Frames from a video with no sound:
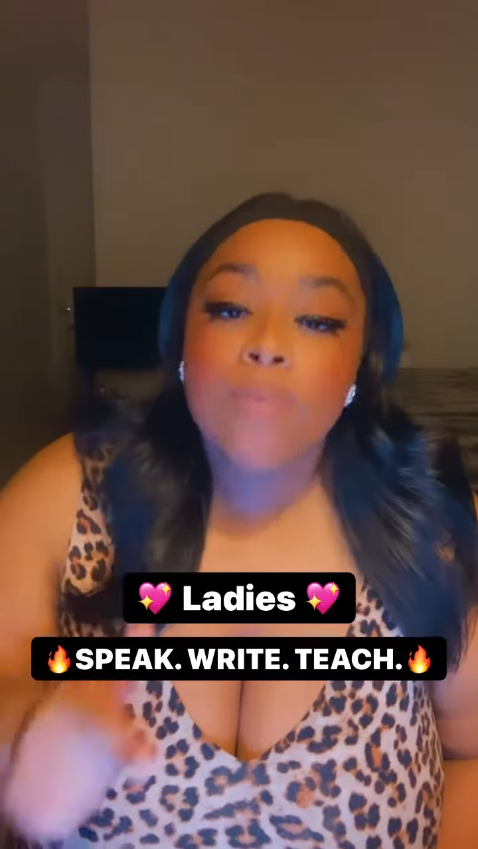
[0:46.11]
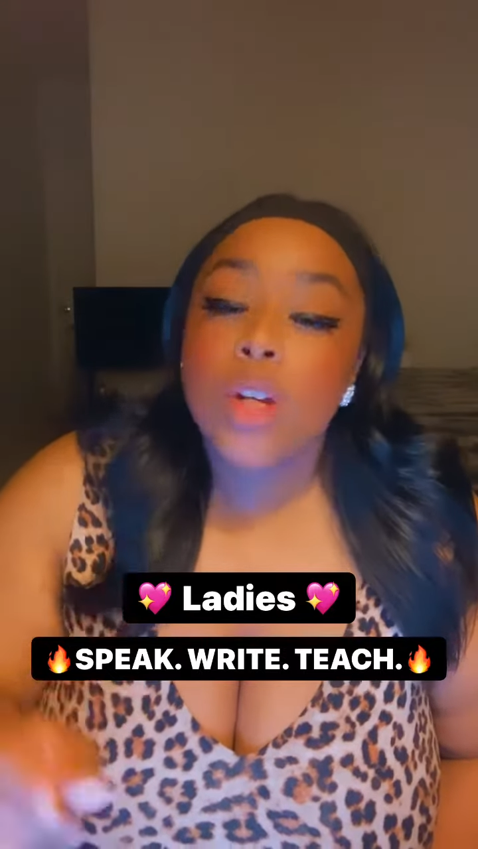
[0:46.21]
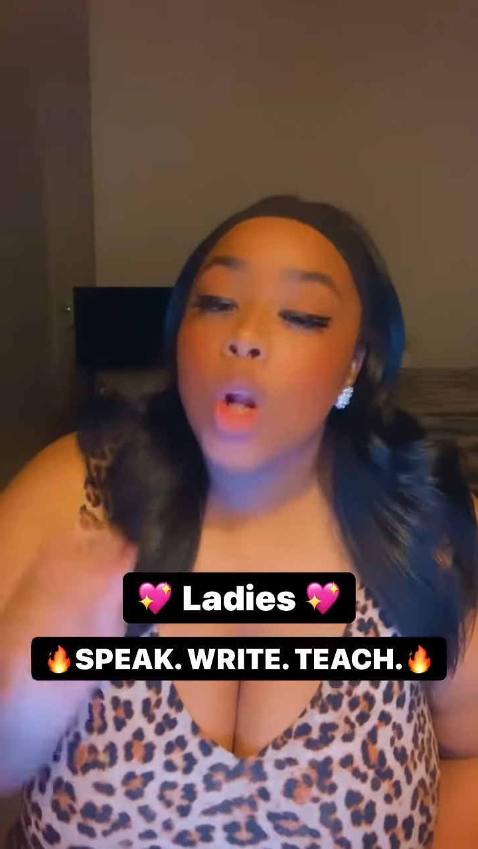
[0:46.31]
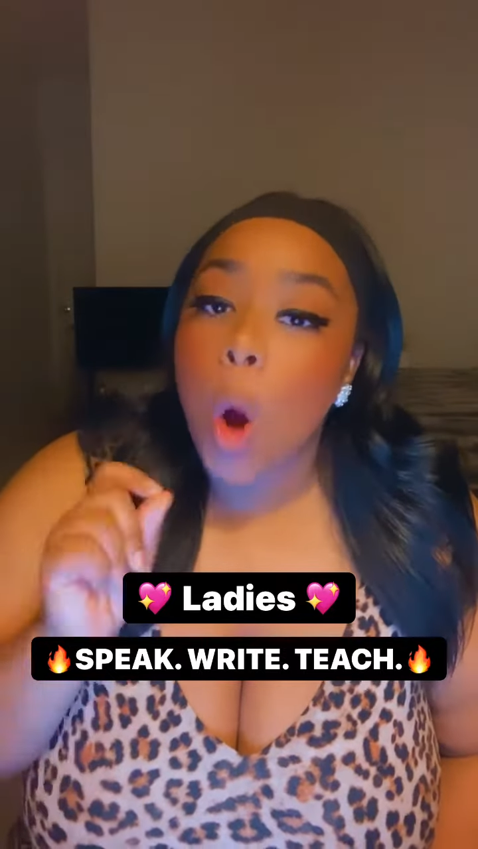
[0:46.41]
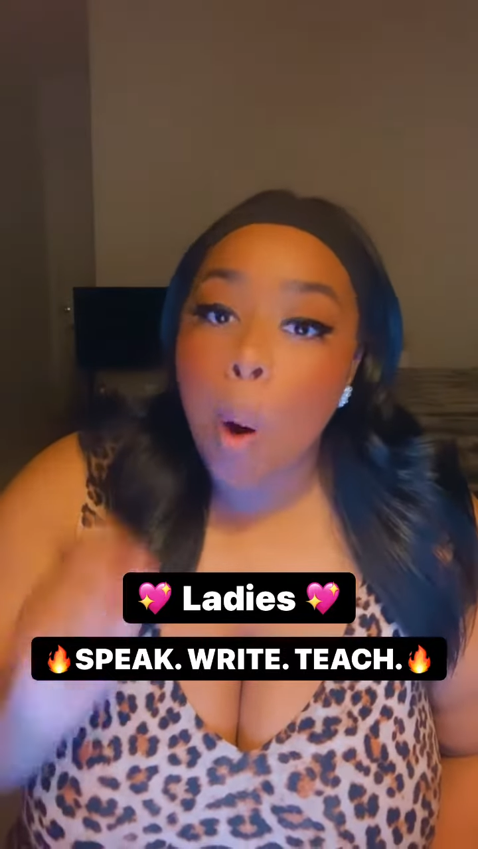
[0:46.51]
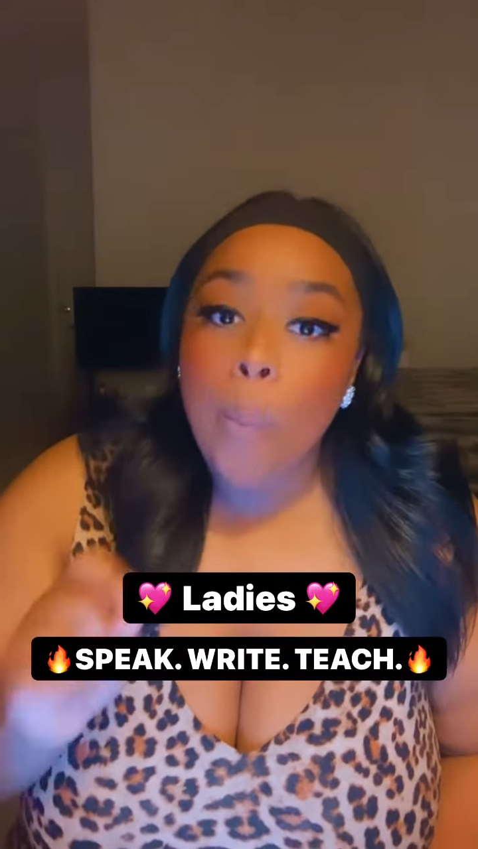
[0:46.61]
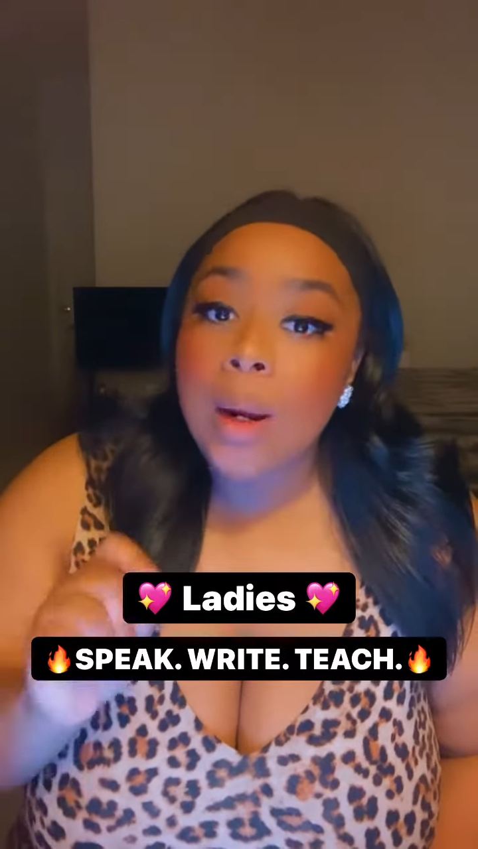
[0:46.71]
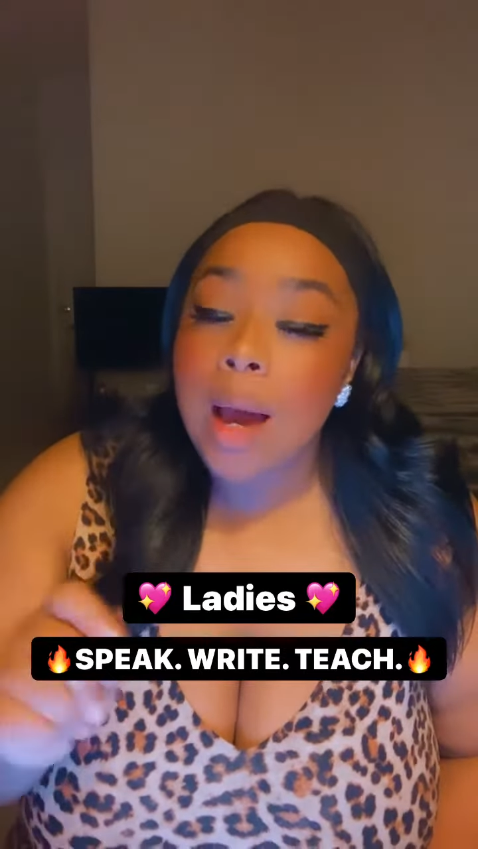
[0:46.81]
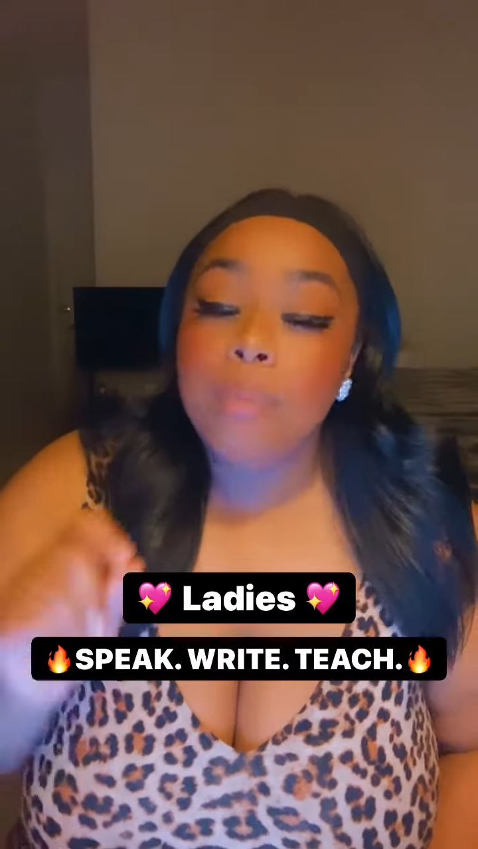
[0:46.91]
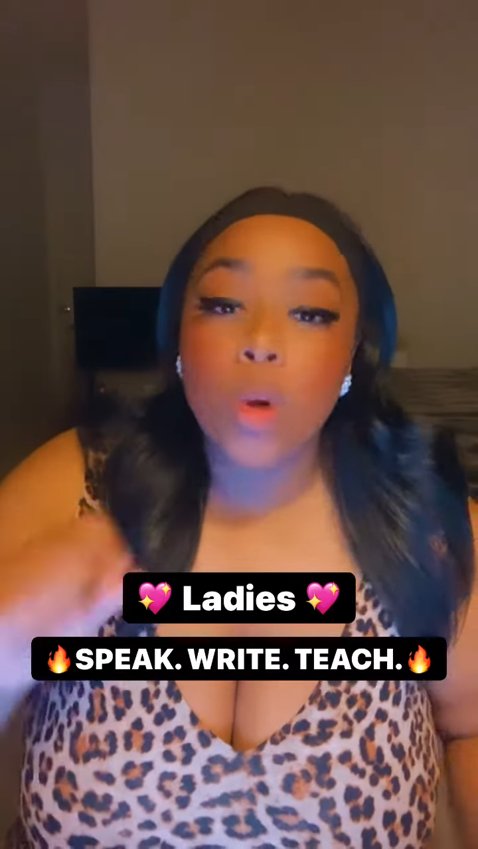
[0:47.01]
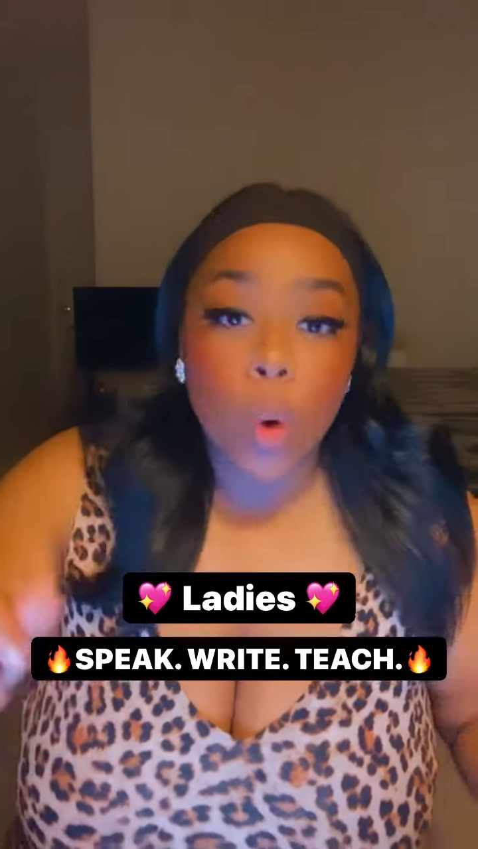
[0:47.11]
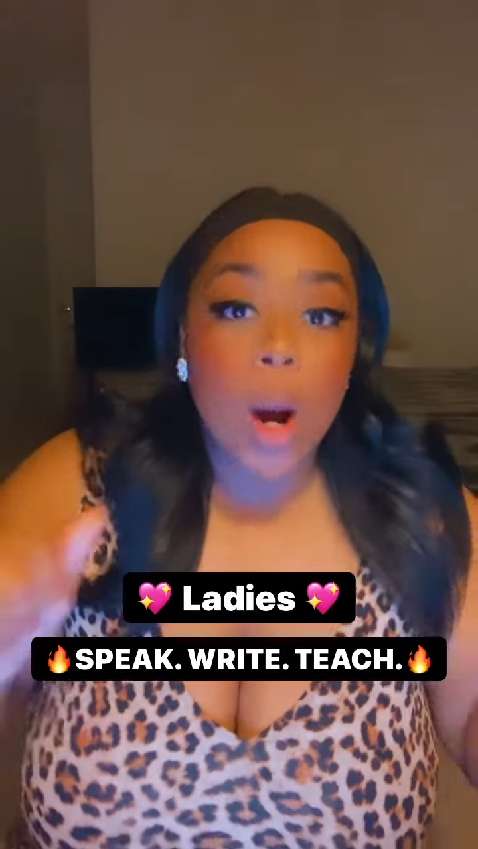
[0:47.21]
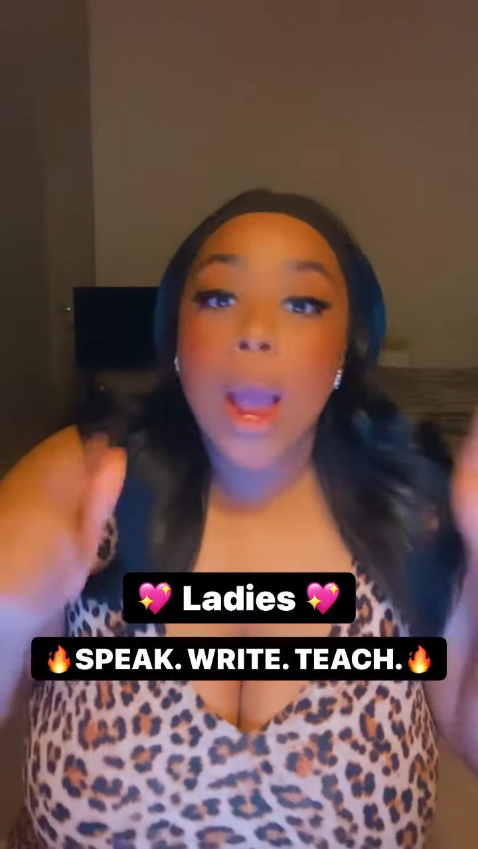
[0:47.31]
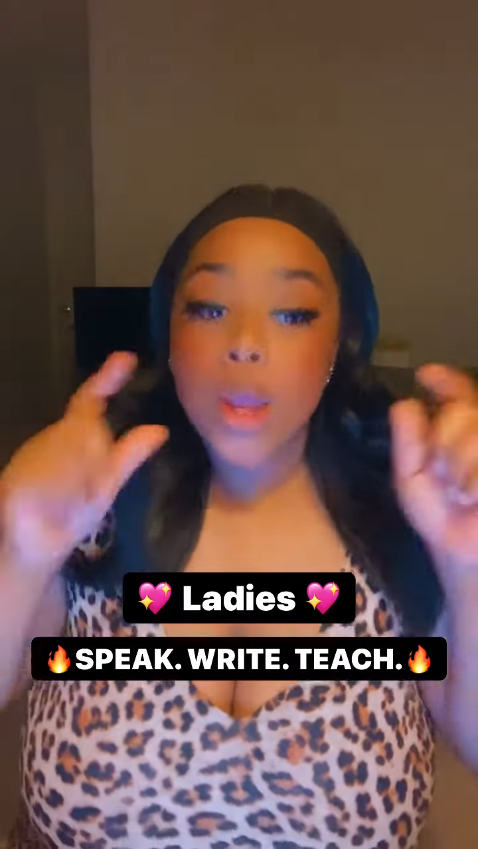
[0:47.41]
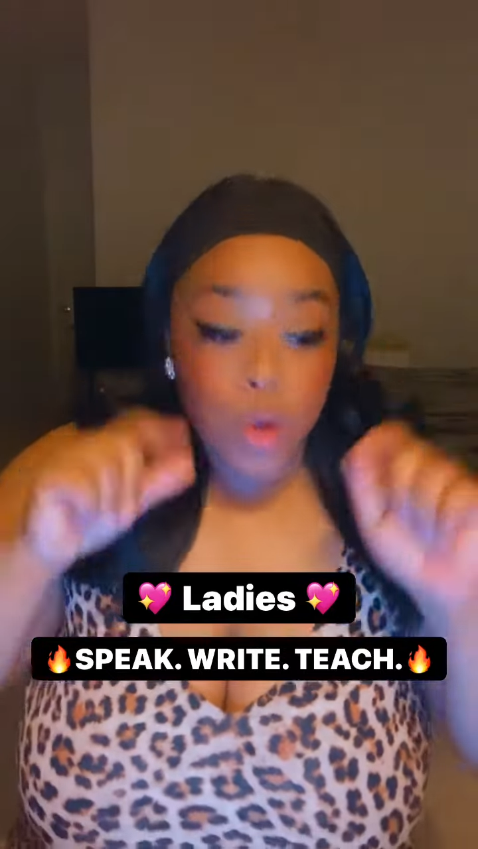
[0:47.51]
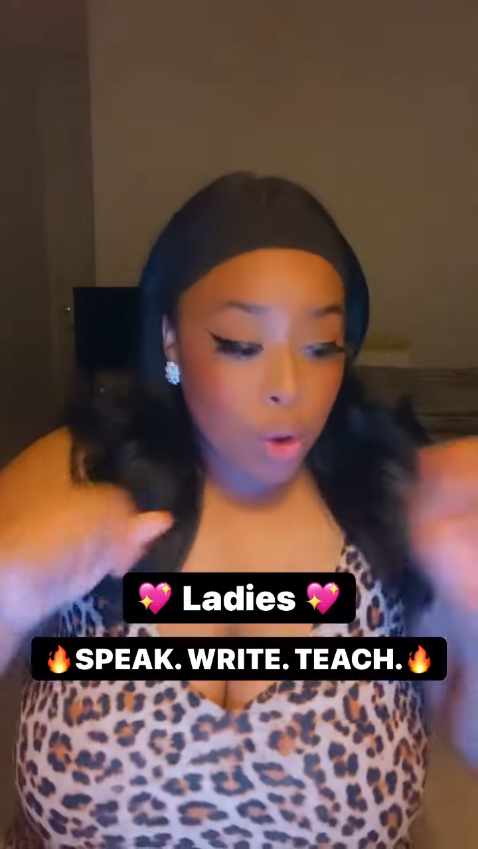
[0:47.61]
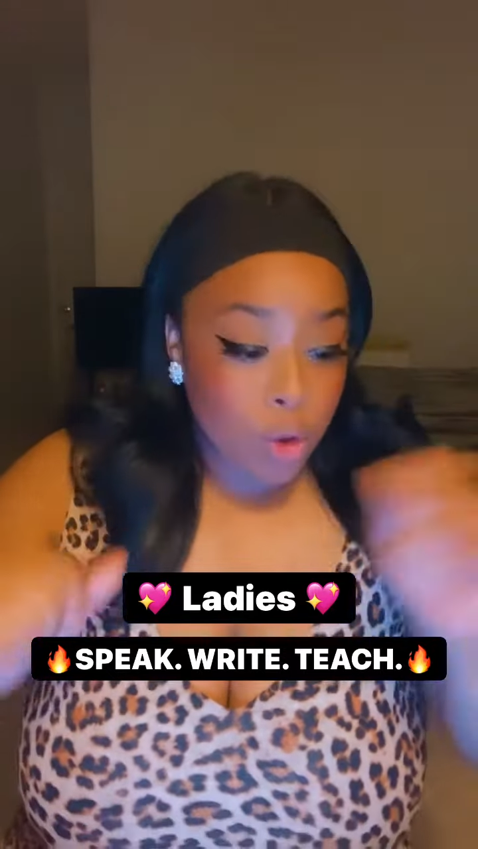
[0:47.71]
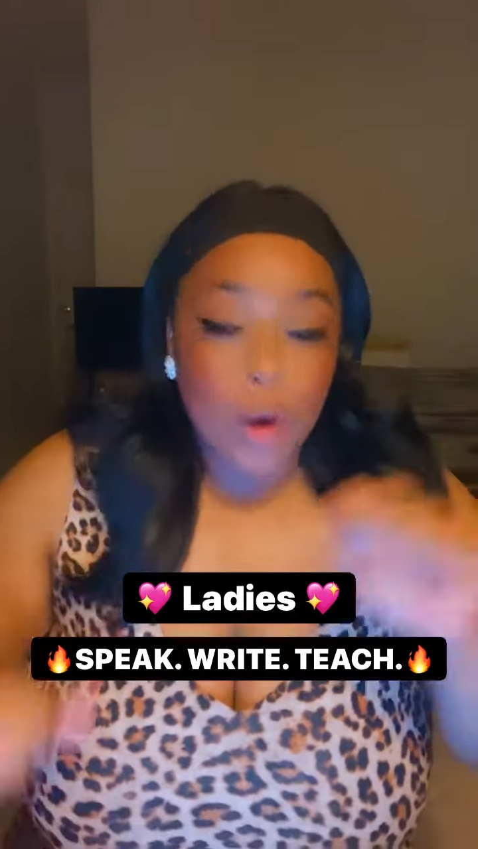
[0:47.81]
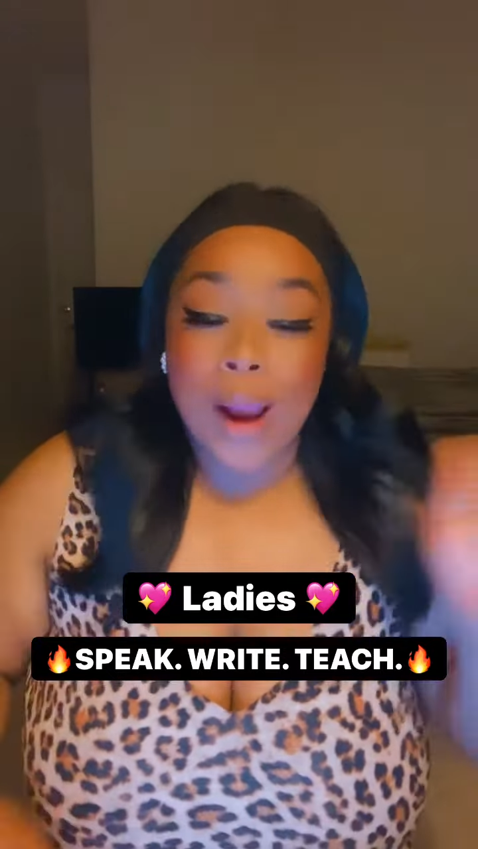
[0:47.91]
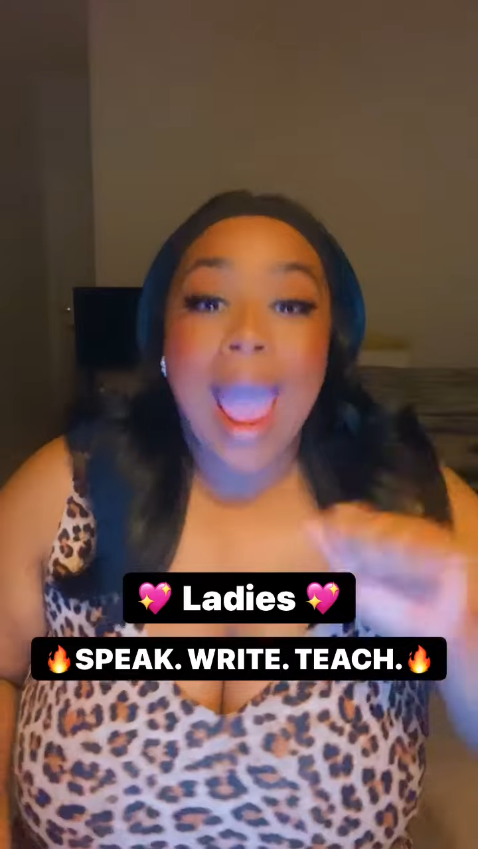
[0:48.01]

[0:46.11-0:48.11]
You need to open up your